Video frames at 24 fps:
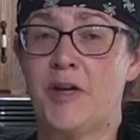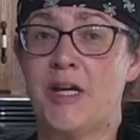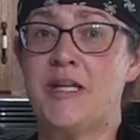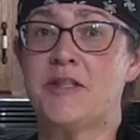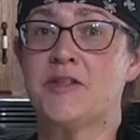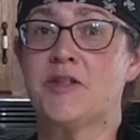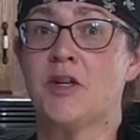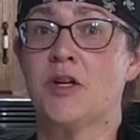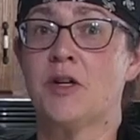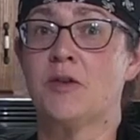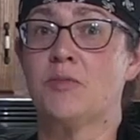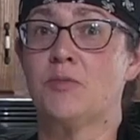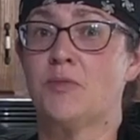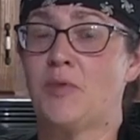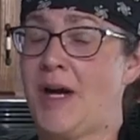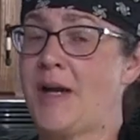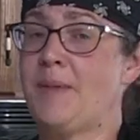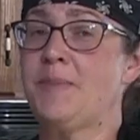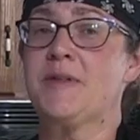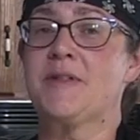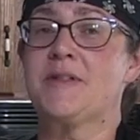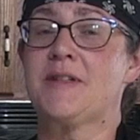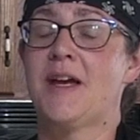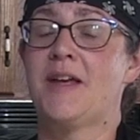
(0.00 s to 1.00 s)
freezer
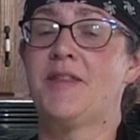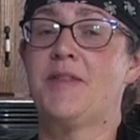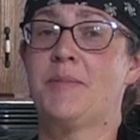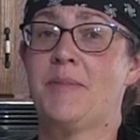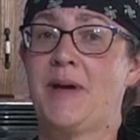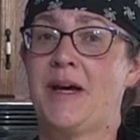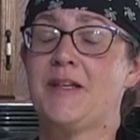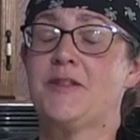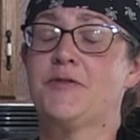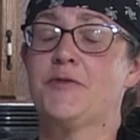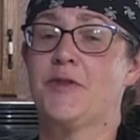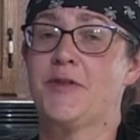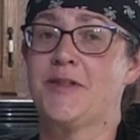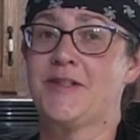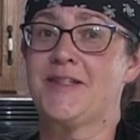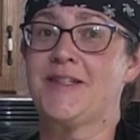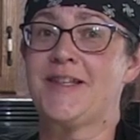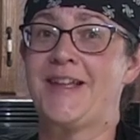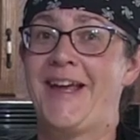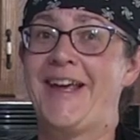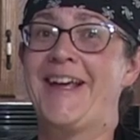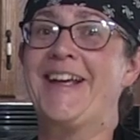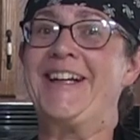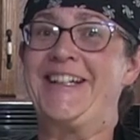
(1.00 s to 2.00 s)
right beside the mice for the
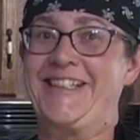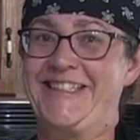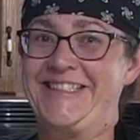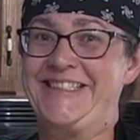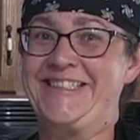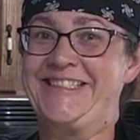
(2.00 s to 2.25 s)
snake.